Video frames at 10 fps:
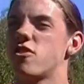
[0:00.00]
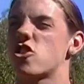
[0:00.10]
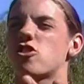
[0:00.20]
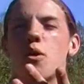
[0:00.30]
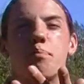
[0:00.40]

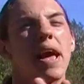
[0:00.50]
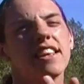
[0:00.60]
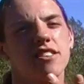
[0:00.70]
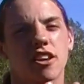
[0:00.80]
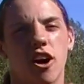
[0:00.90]
just a
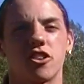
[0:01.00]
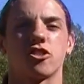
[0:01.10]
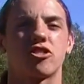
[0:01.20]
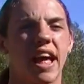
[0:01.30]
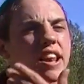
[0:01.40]
basic
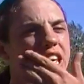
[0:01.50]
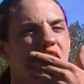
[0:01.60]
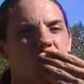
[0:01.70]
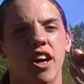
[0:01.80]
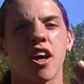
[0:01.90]

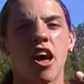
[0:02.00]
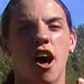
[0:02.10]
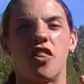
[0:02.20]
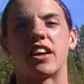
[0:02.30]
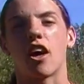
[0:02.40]
understanding
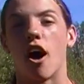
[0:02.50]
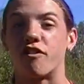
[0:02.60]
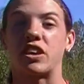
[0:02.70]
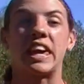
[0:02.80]
of